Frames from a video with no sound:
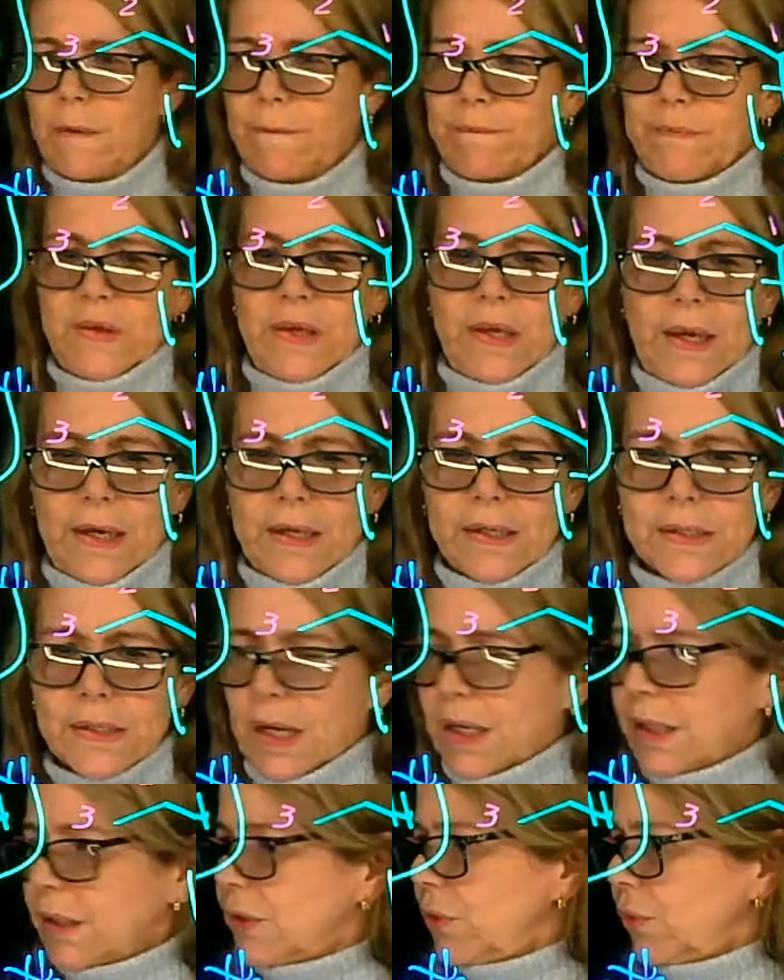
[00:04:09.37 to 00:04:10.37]
Yes,
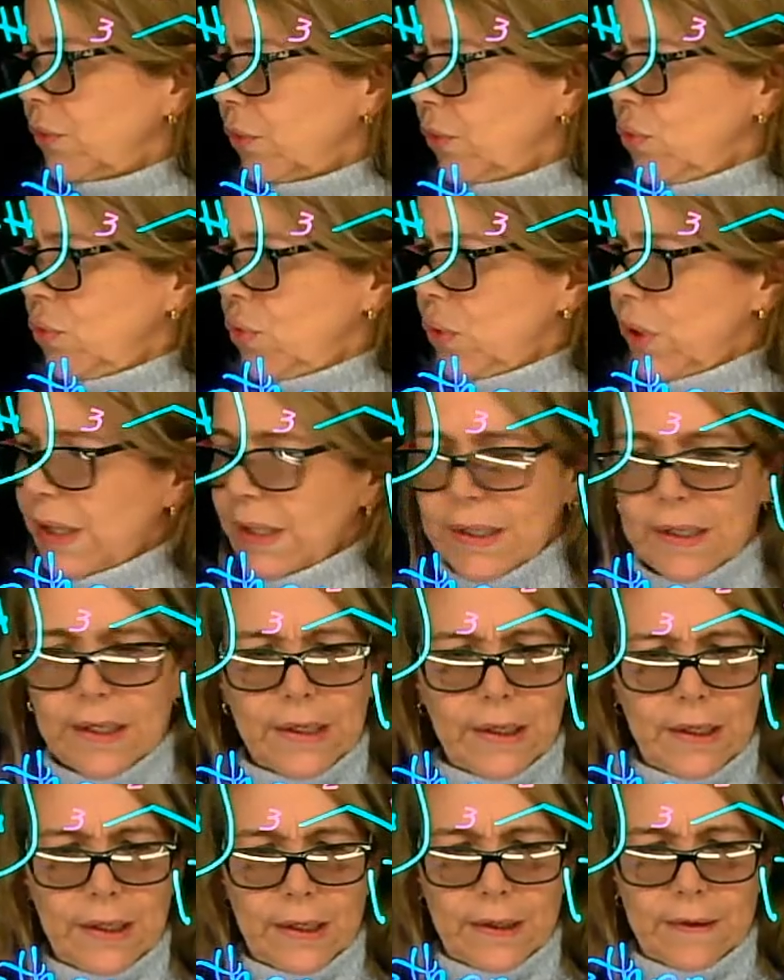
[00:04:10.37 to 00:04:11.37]
I do. I
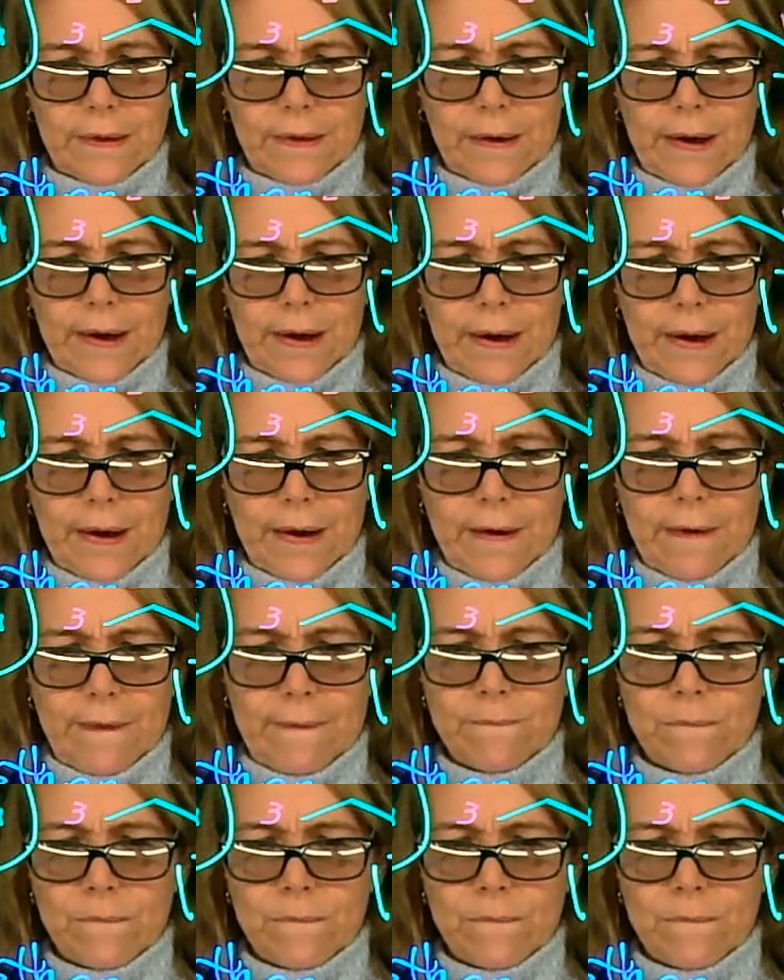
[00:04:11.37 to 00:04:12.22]
can have